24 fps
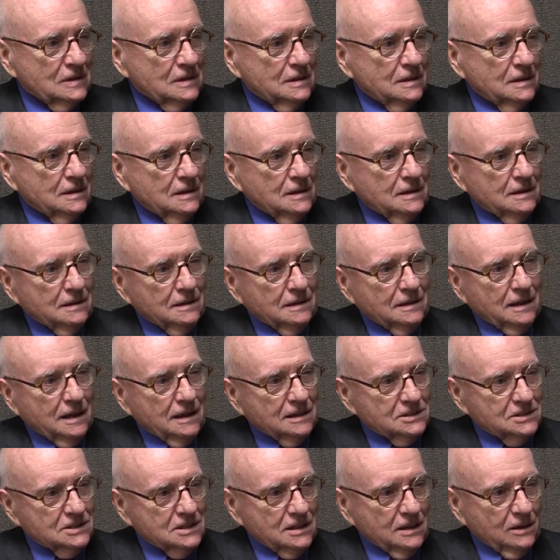and
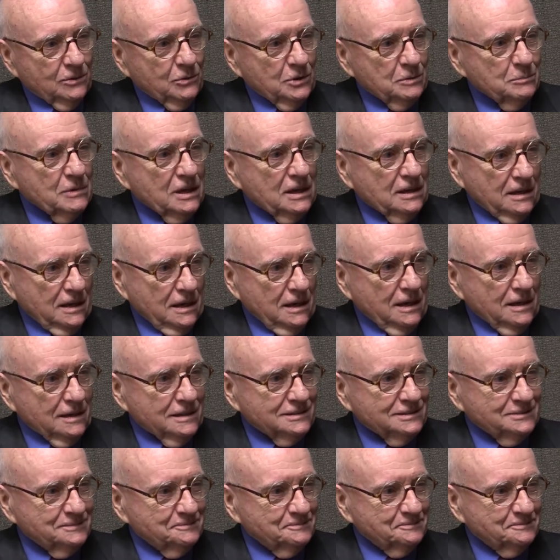that's how we met Ann.